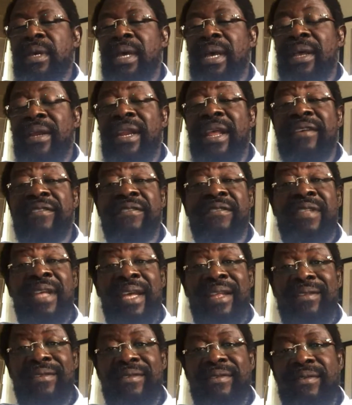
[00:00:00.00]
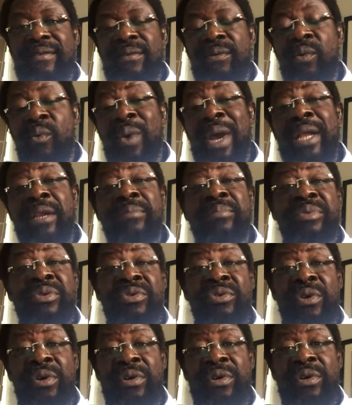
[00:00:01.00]
and extends well
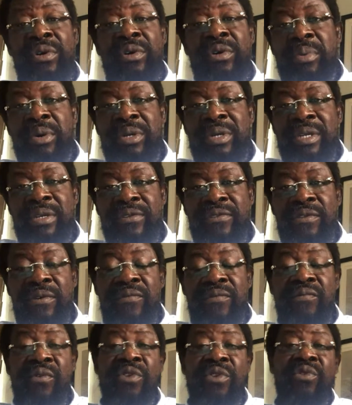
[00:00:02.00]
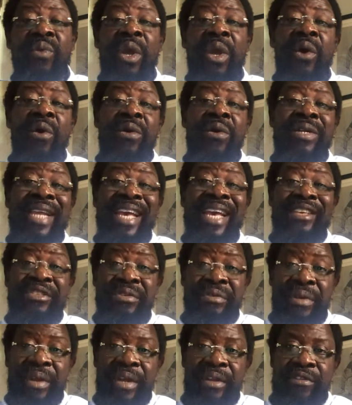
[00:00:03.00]
beyond the borders of what we call
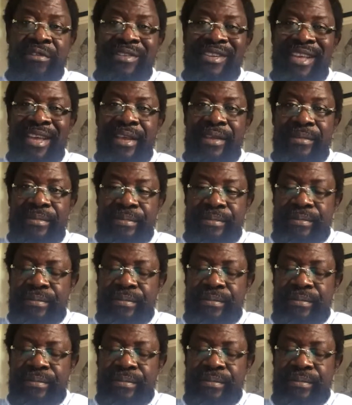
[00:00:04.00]
Nigeria today.